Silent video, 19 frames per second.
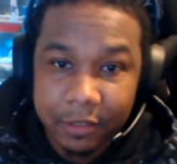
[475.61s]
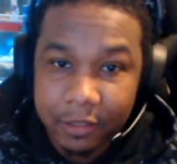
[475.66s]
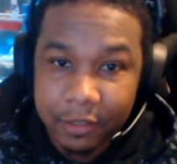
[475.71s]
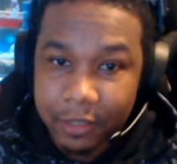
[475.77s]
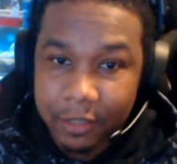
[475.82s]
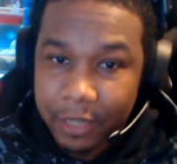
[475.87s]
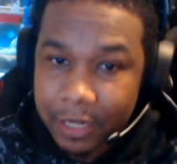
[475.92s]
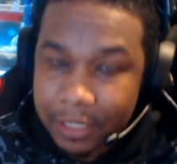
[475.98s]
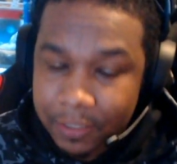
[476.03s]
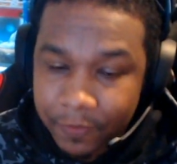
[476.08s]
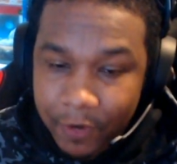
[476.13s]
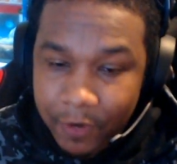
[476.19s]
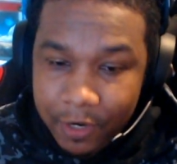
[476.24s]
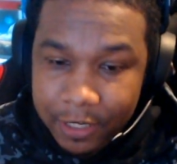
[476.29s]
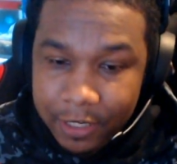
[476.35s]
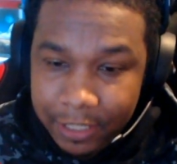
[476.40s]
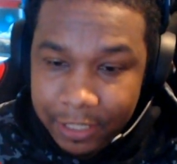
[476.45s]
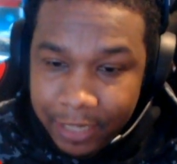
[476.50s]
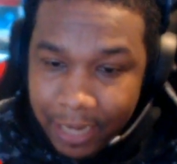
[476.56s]
As
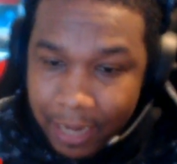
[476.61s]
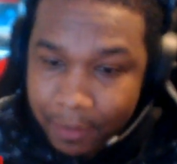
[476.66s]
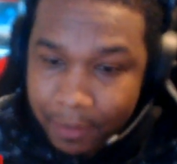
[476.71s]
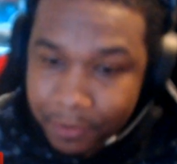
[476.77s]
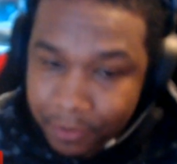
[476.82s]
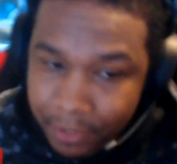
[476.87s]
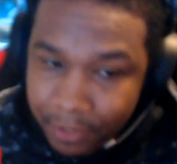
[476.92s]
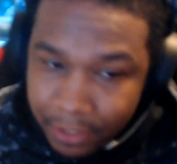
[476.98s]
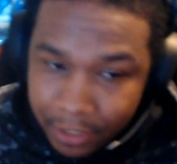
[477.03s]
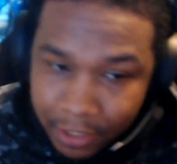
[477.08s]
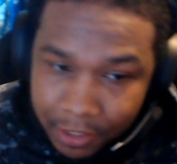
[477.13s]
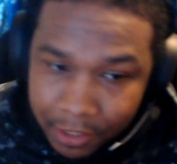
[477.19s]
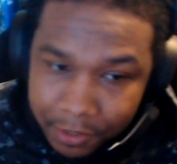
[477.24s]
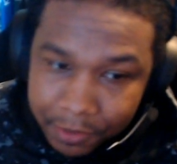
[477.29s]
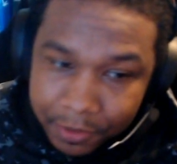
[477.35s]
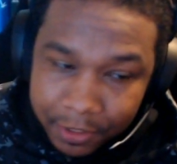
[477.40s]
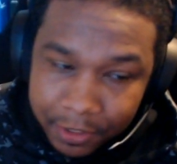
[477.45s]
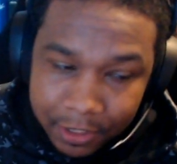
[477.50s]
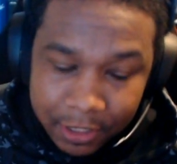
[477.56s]
far as the capturing
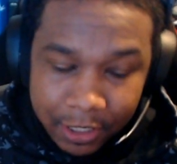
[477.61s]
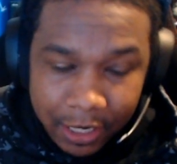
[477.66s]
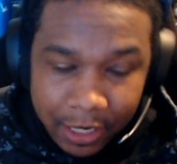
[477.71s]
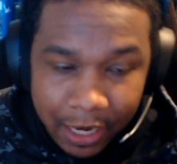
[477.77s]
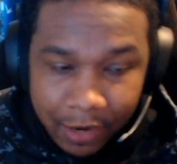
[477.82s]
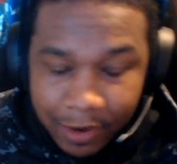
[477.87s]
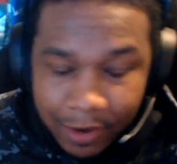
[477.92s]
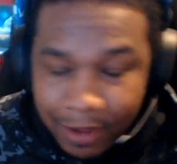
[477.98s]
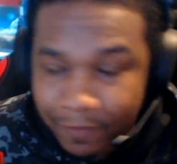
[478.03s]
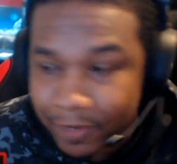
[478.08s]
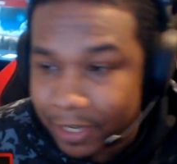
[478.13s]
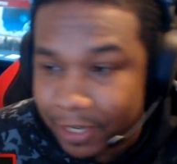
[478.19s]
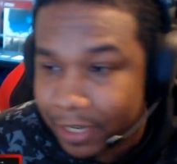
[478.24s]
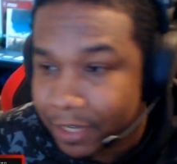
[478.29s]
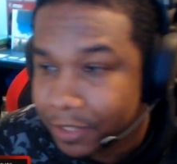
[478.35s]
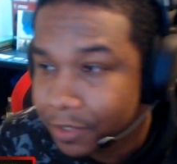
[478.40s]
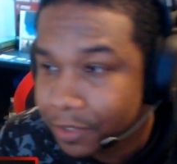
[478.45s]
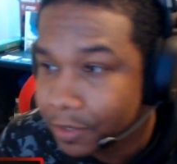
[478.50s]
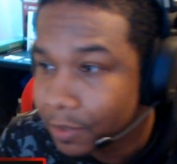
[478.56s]
goes, I don't have any
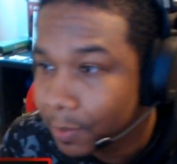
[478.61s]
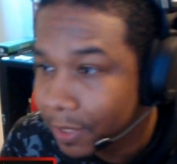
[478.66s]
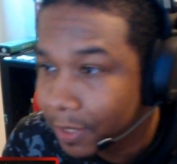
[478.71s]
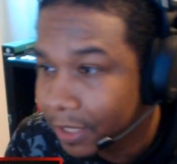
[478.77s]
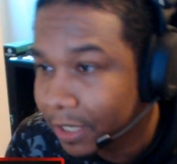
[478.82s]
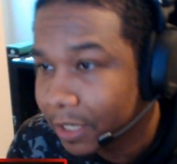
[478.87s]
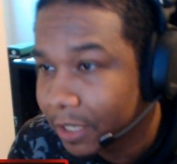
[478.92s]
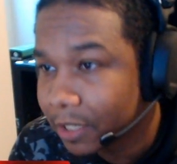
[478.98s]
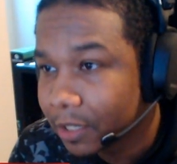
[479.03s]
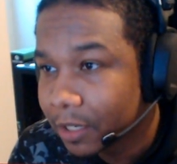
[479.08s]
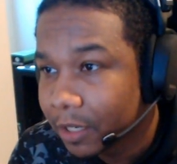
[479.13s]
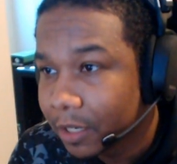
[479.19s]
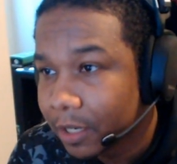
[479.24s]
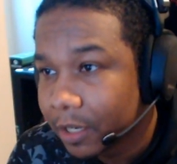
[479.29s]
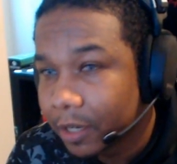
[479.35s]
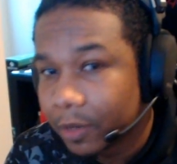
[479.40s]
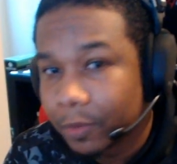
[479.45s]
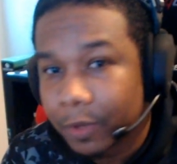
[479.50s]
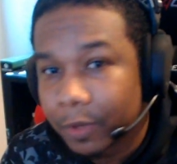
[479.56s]
issues with it.
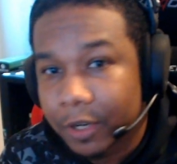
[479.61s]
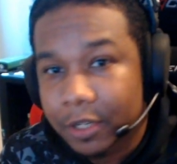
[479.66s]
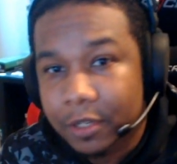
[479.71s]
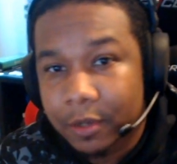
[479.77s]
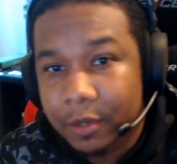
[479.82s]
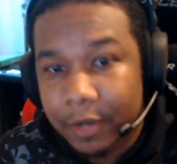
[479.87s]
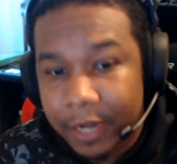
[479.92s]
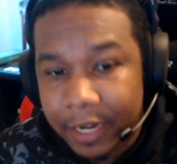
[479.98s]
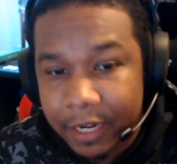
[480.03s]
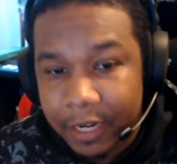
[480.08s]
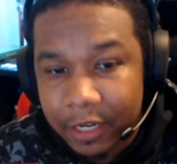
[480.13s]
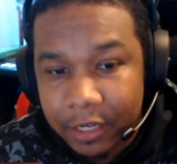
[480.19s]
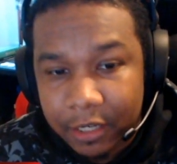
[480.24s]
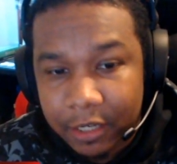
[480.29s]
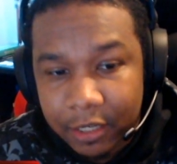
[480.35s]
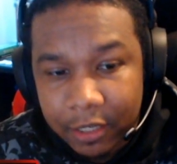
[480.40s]
It works great.